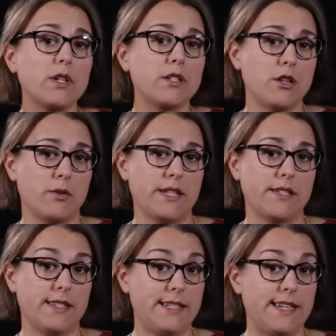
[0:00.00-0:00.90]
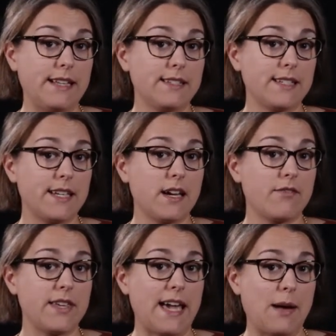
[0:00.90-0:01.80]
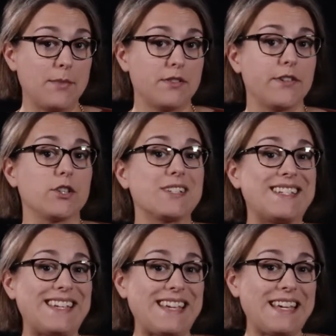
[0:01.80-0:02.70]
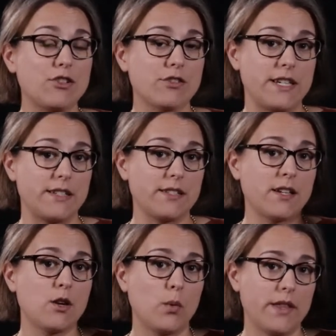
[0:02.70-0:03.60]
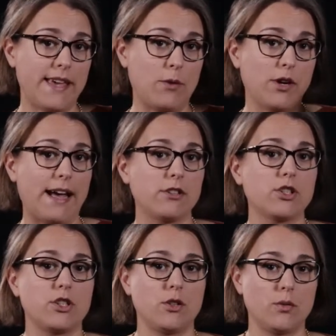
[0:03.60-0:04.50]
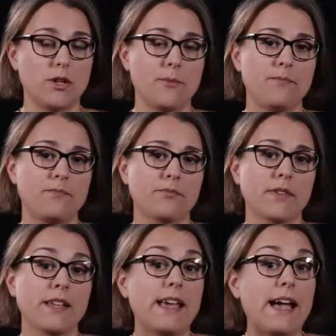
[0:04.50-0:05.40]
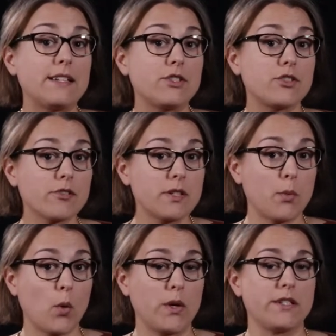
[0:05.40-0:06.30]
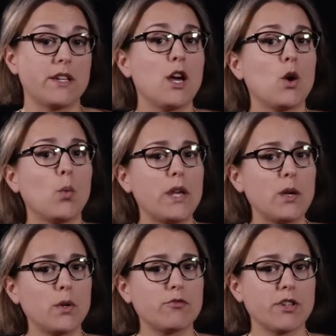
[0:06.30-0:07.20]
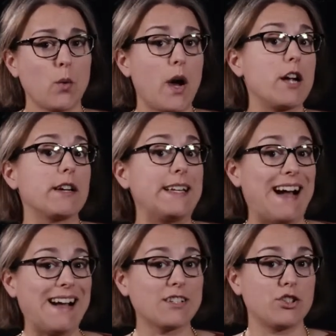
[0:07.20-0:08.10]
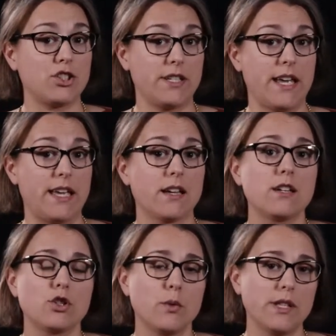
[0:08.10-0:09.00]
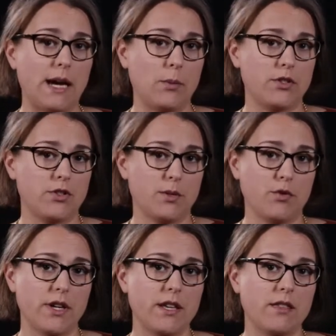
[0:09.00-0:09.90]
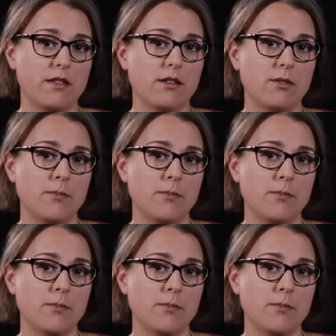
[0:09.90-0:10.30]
would notice the density of the atmosphere decrease with our altitude. At a certain point, we would require an oxygen tank to allow us to breathe.